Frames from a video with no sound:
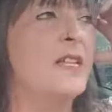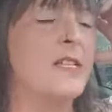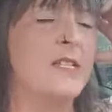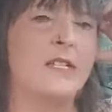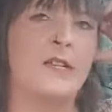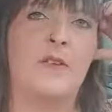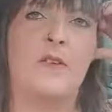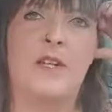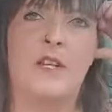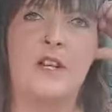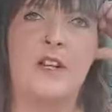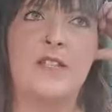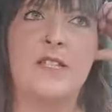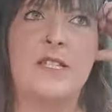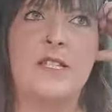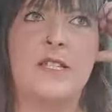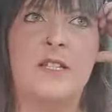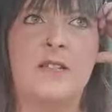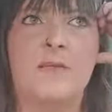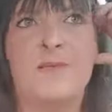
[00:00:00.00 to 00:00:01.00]
So the
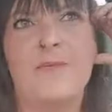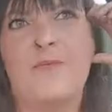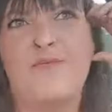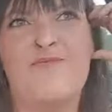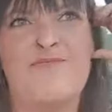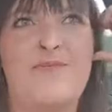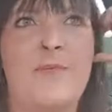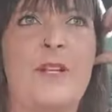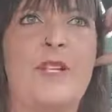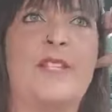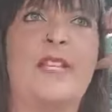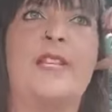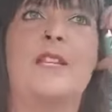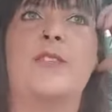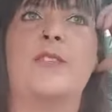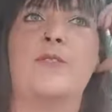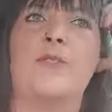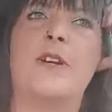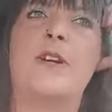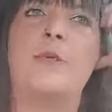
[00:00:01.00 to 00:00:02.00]
last, I say
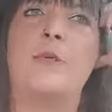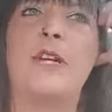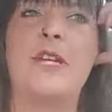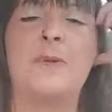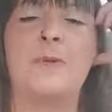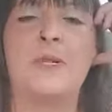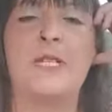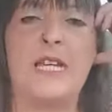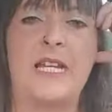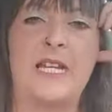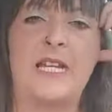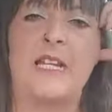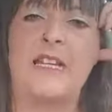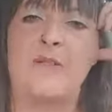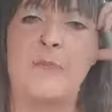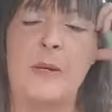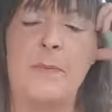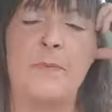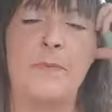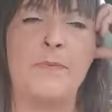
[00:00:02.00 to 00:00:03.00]
3 weeks particularly,
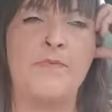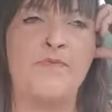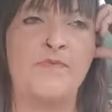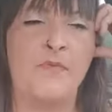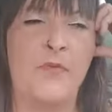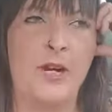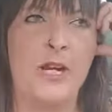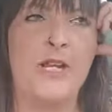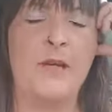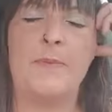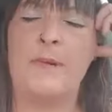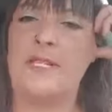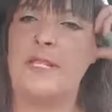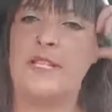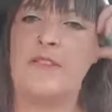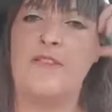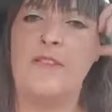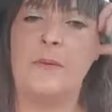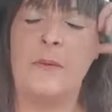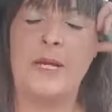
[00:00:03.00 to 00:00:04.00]
have been really
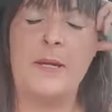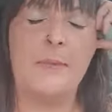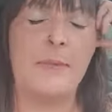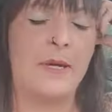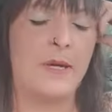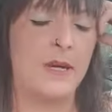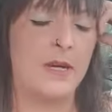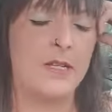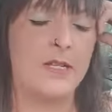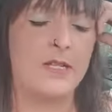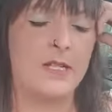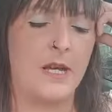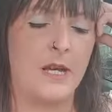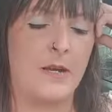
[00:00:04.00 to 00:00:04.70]
busy for me because